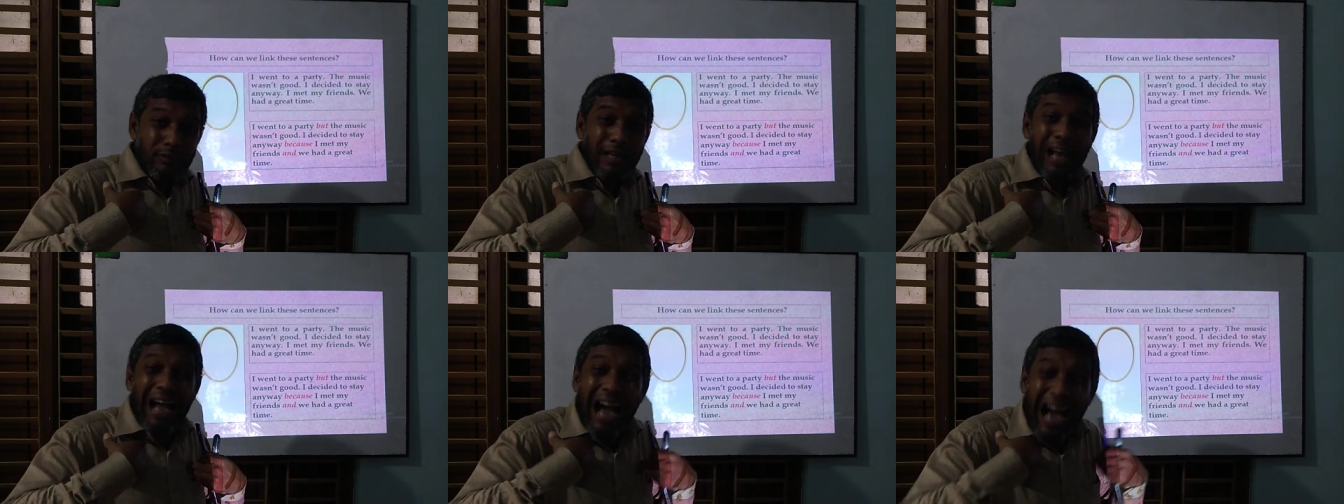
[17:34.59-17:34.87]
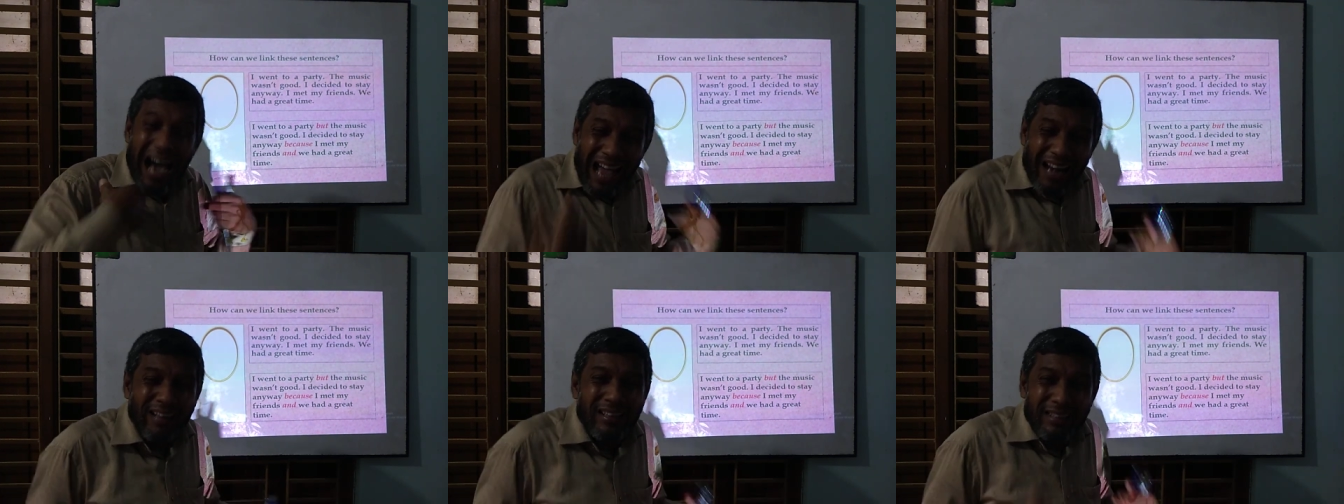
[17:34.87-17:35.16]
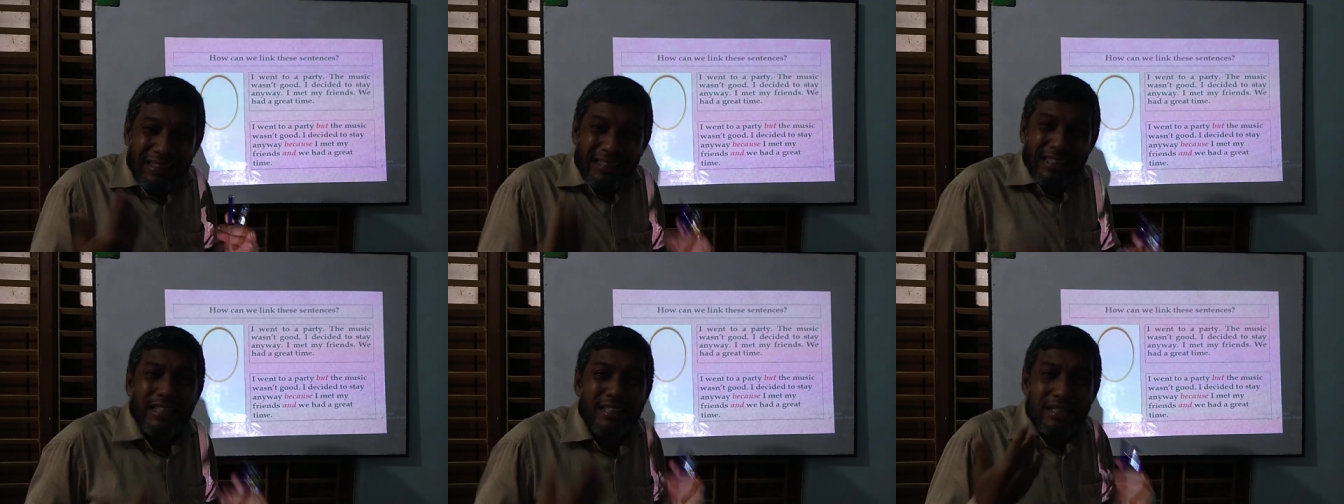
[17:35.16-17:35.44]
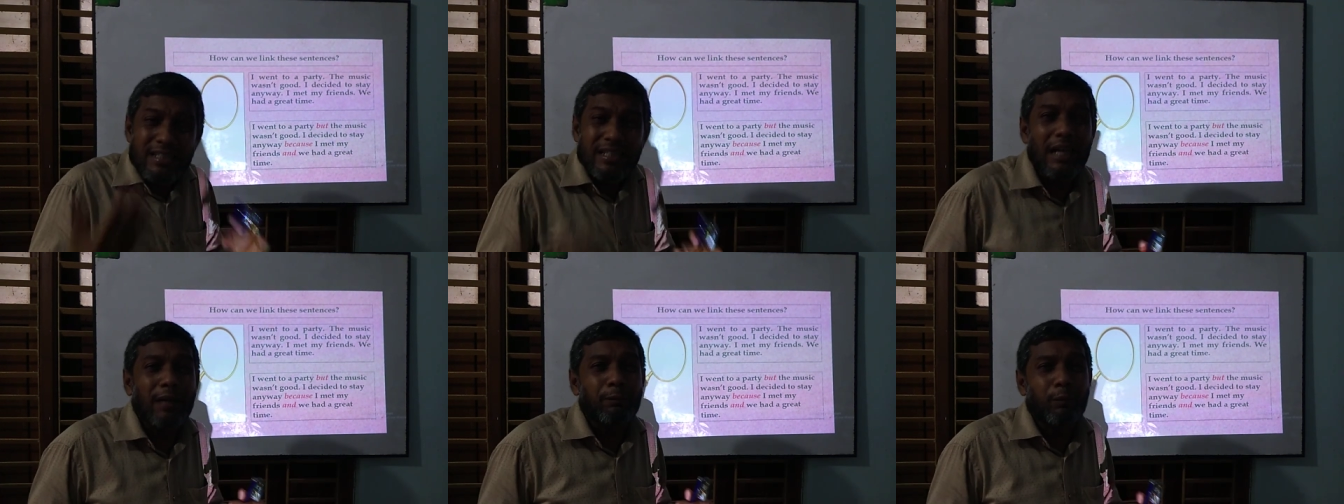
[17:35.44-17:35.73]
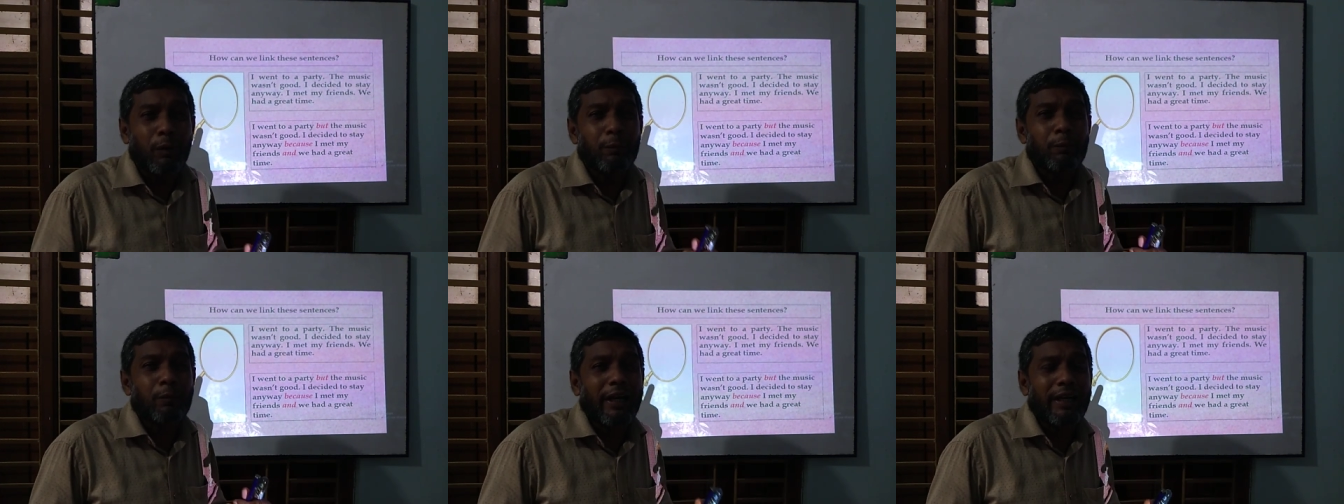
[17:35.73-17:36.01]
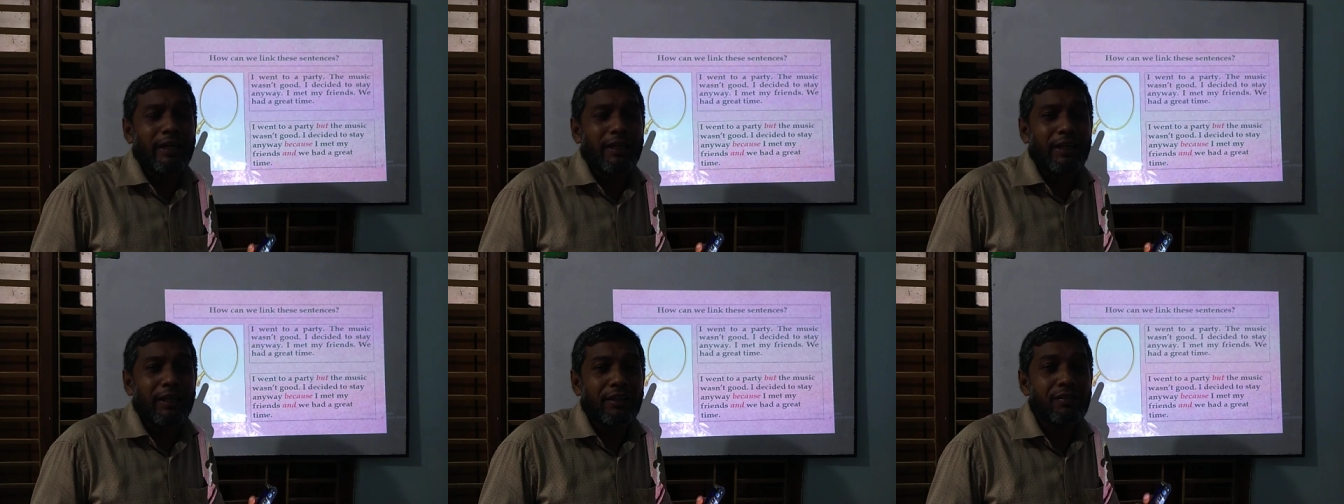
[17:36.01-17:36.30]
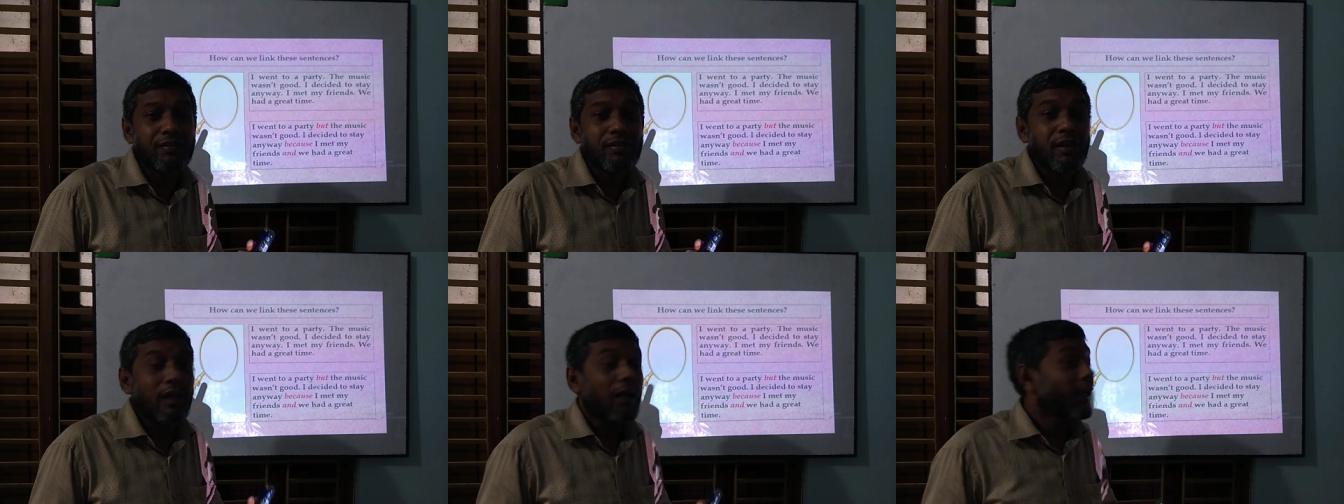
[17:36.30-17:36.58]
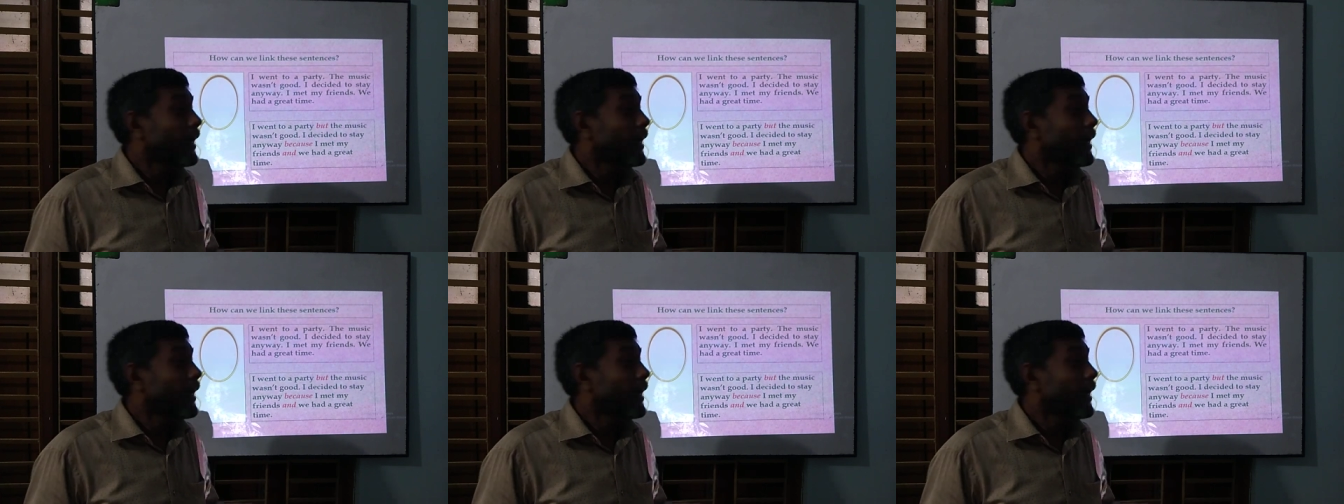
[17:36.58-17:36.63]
learn this type of techniques